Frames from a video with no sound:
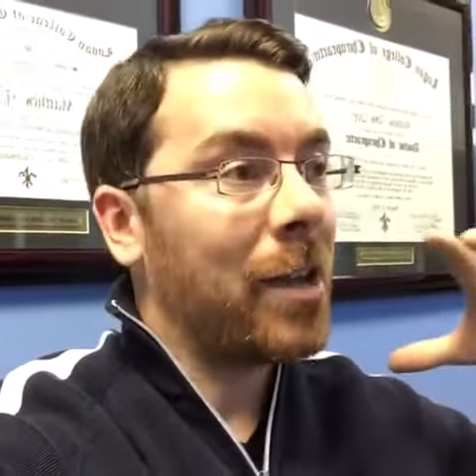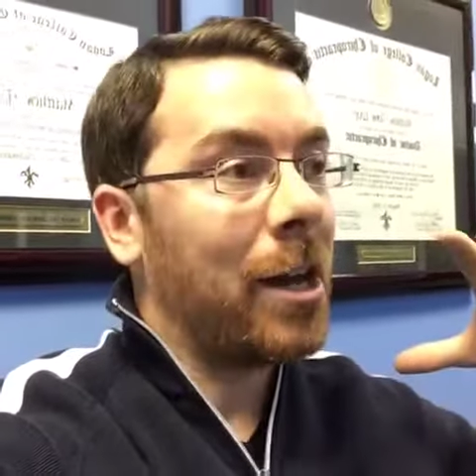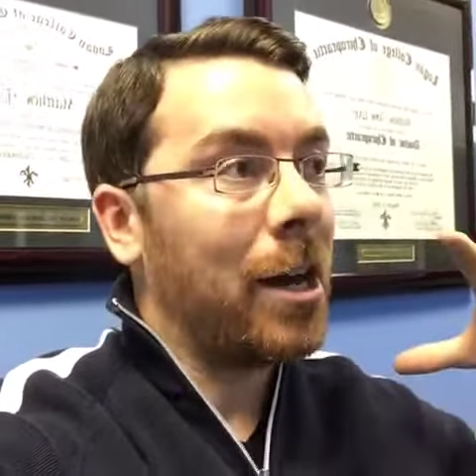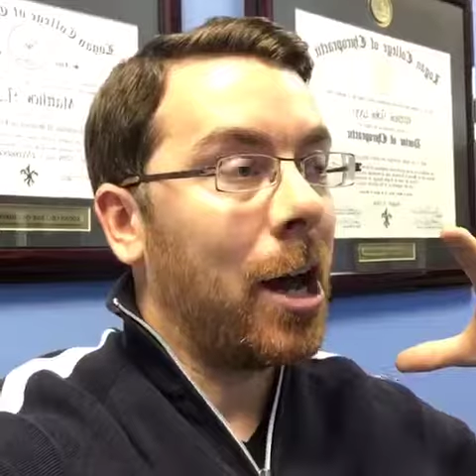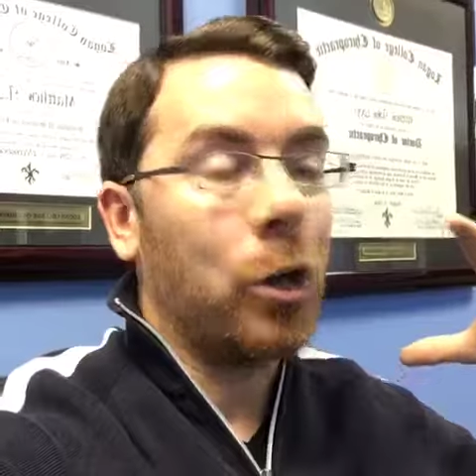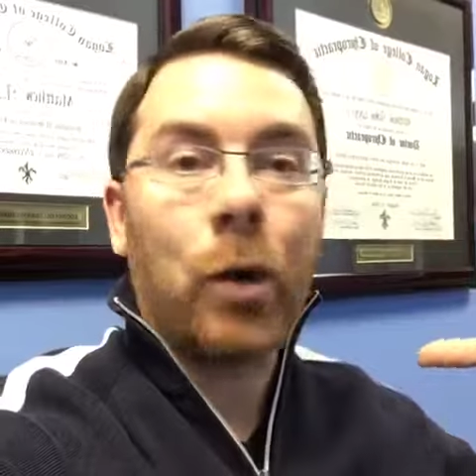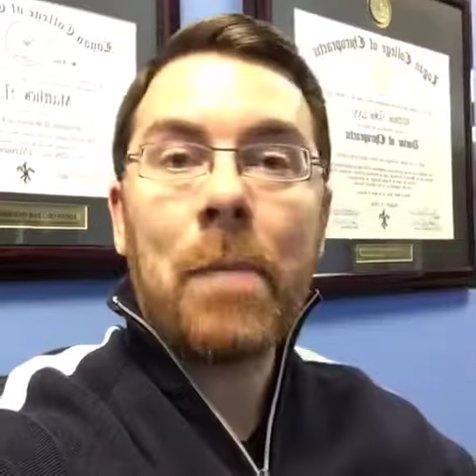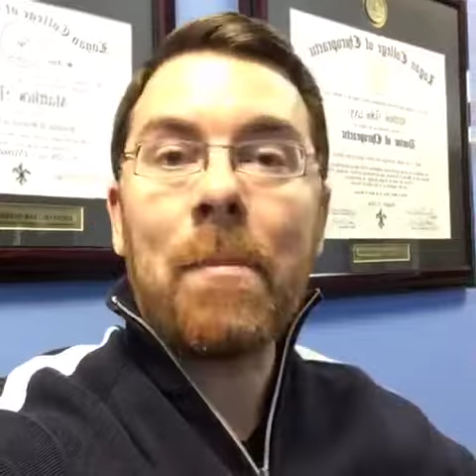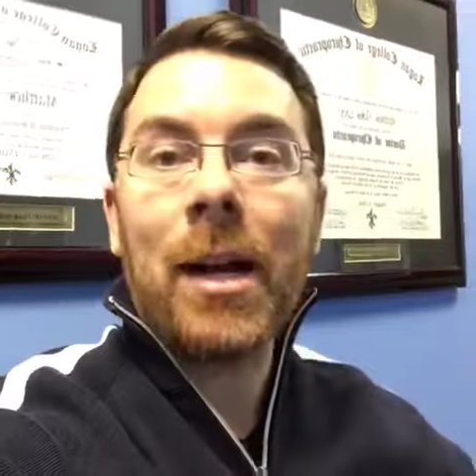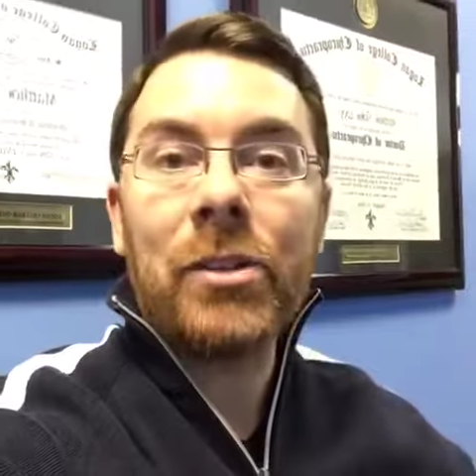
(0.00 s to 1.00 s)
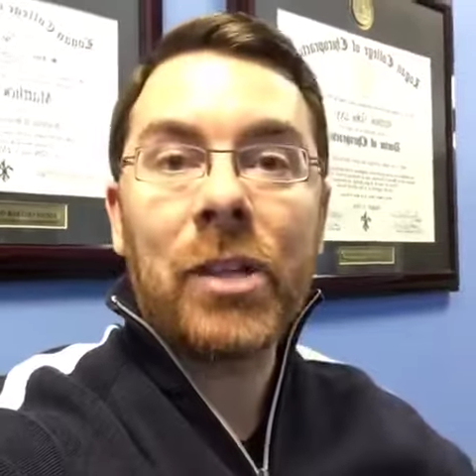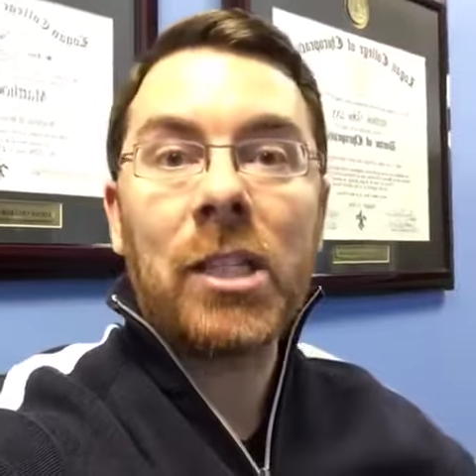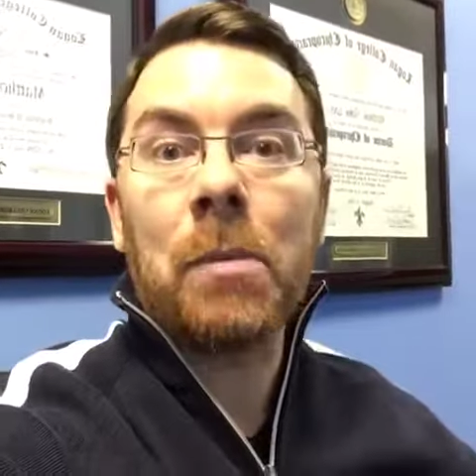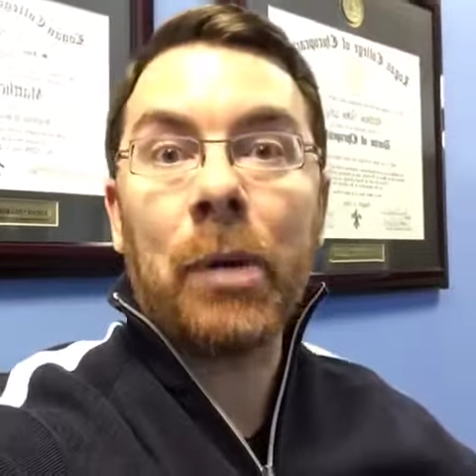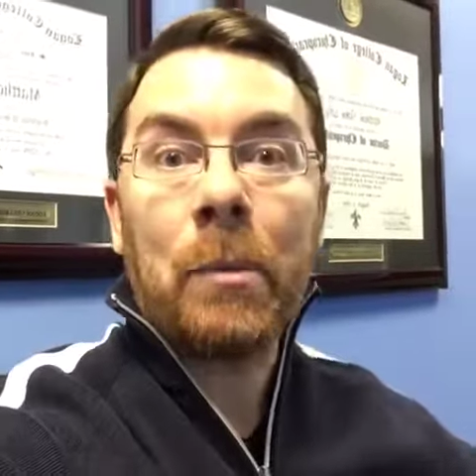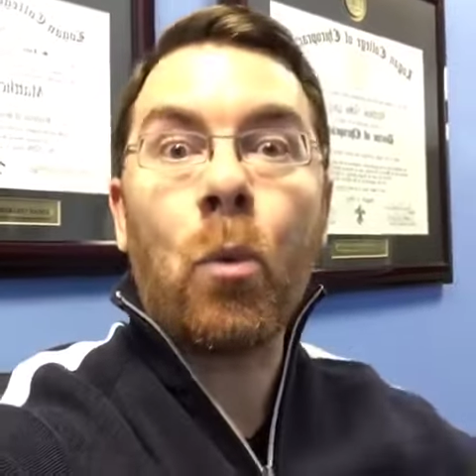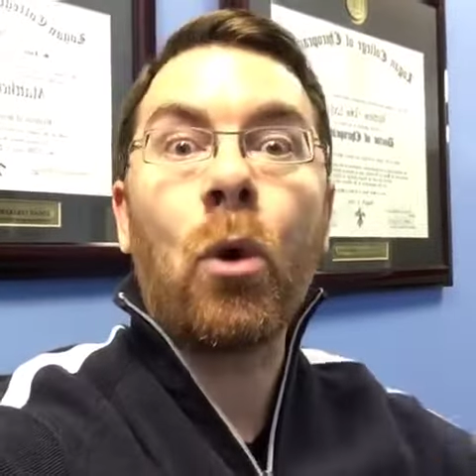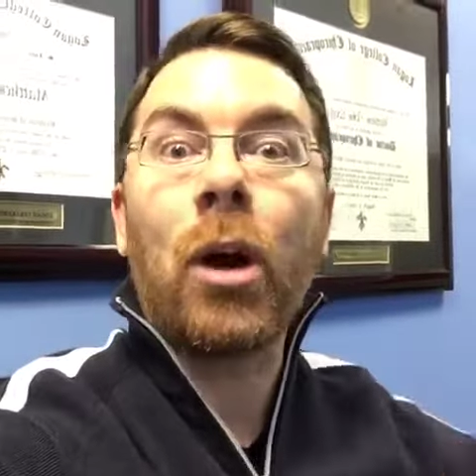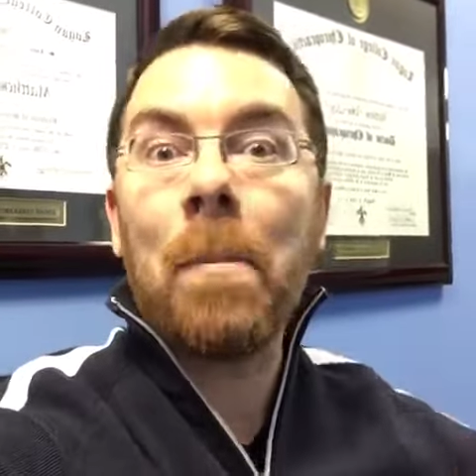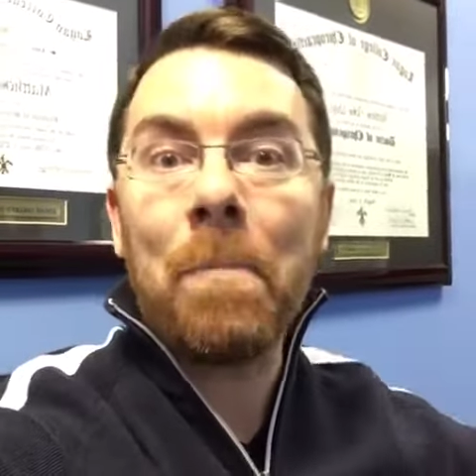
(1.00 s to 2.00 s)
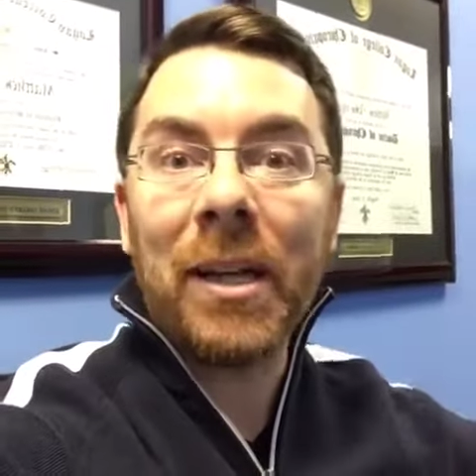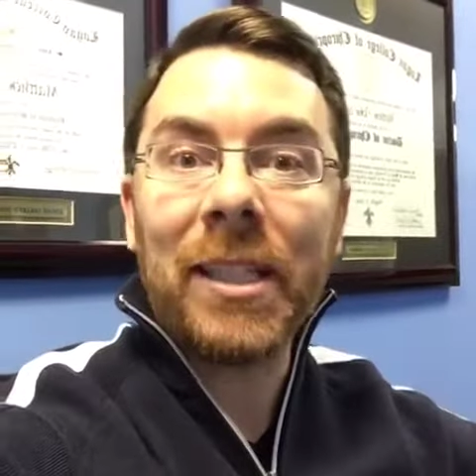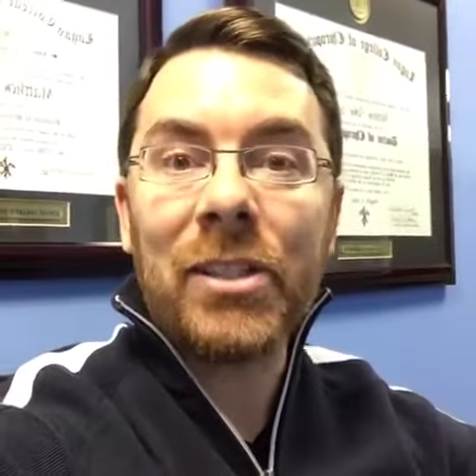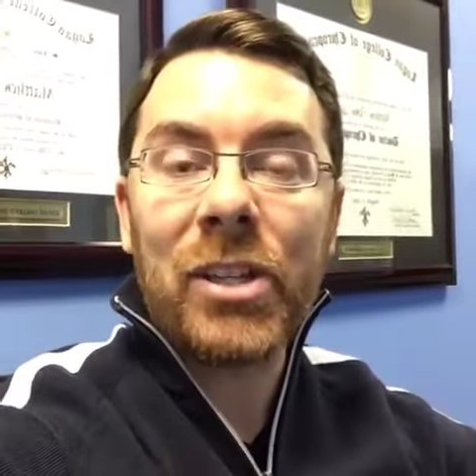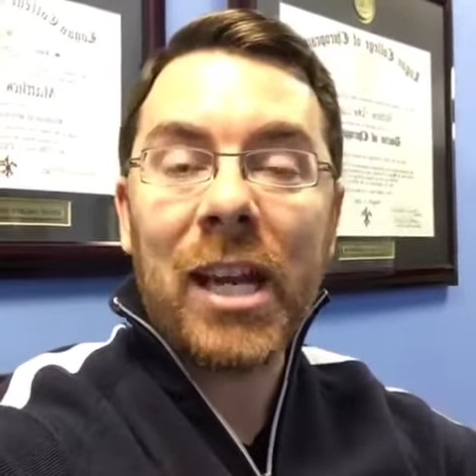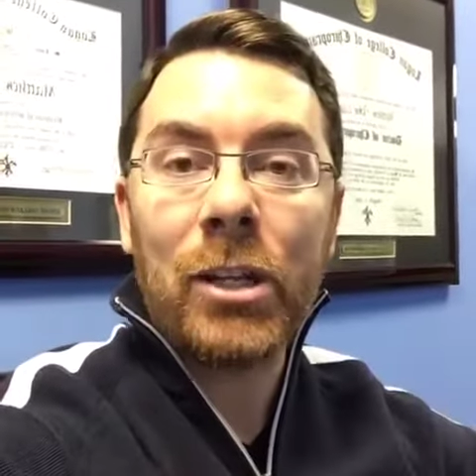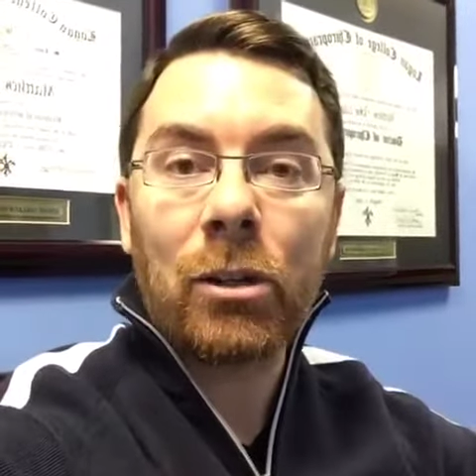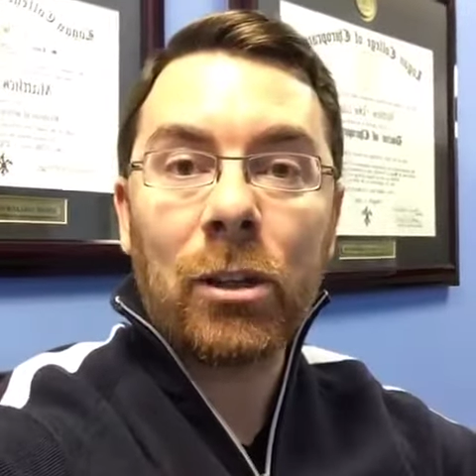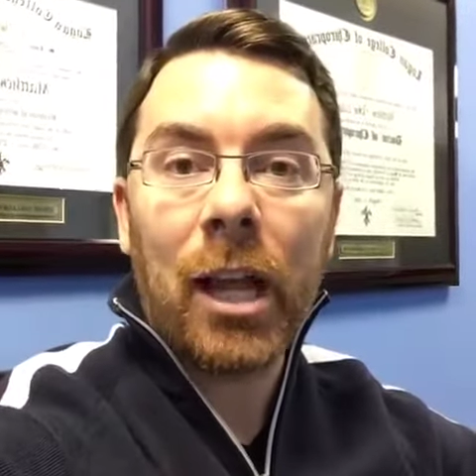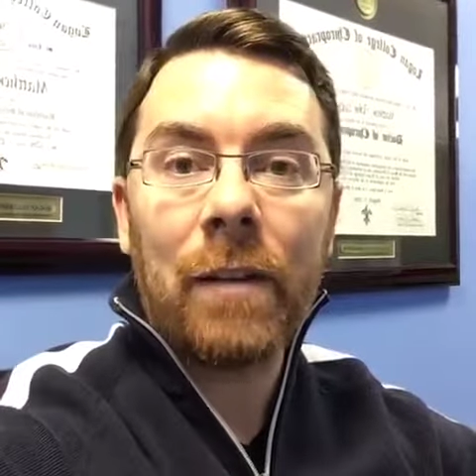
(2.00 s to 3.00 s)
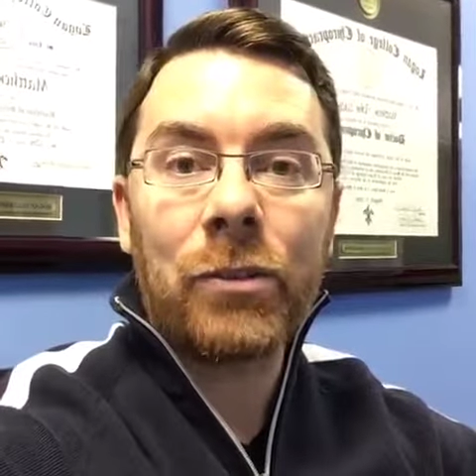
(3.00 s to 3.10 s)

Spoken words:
a great mindset to bring more abundance in your life.